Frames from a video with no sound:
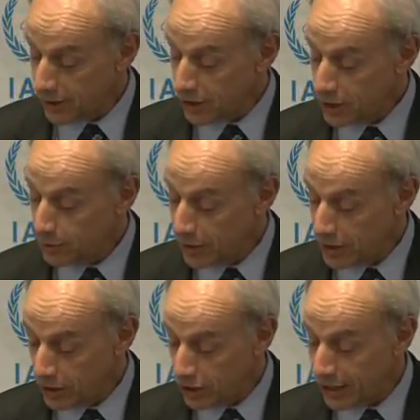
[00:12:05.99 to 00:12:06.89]

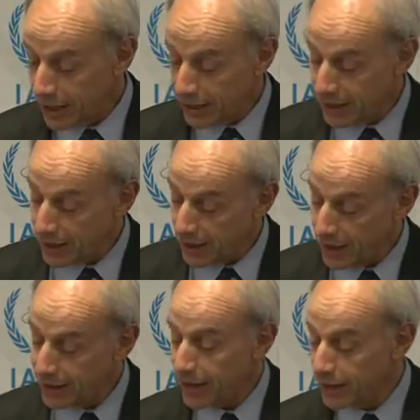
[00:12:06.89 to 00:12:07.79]
spinach, kakina,
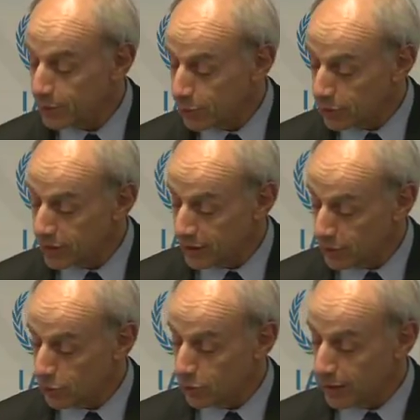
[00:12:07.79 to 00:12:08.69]
and
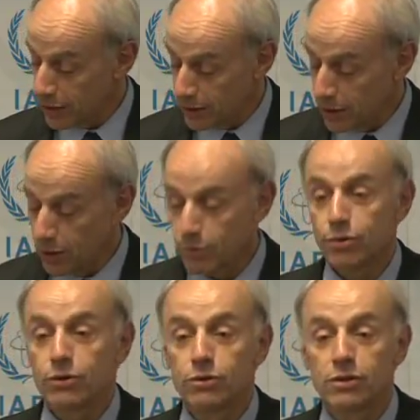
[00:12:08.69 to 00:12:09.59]
unprocessed raw milk
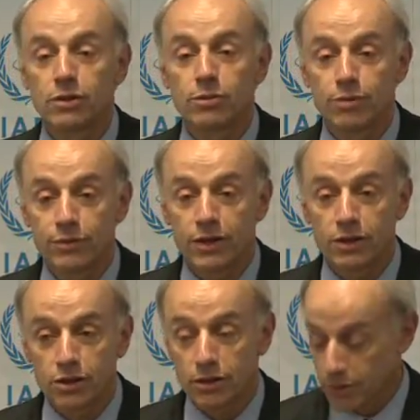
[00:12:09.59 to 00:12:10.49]
produced in the
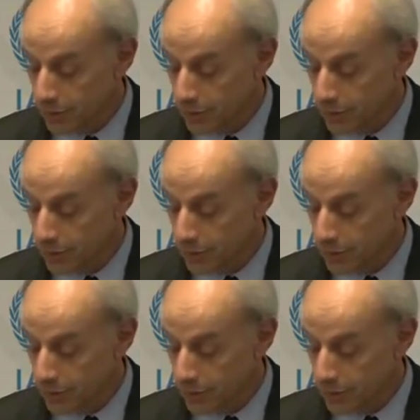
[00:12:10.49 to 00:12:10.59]
prefecture.